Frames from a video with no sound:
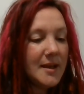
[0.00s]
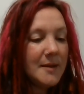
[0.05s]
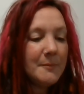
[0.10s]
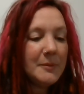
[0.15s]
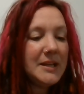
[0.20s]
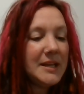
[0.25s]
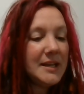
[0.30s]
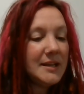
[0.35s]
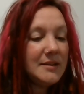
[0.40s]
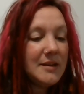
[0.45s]

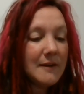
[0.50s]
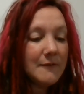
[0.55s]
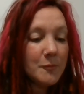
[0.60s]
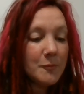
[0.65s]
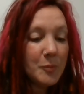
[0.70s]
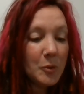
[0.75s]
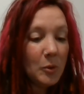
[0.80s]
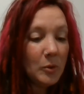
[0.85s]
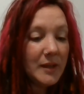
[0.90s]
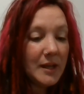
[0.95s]
but he had never
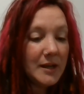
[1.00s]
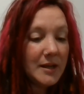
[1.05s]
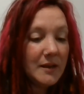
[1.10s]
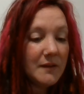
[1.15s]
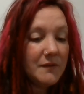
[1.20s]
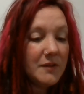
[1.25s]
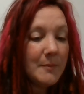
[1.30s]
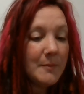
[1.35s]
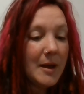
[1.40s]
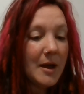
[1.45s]
pulled any
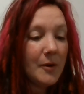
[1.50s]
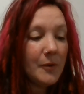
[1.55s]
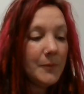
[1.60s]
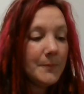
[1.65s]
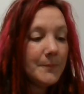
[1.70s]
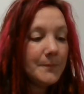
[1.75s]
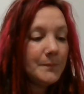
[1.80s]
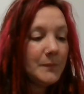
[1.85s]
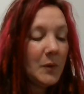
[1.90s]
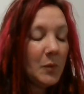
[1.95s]
of them out.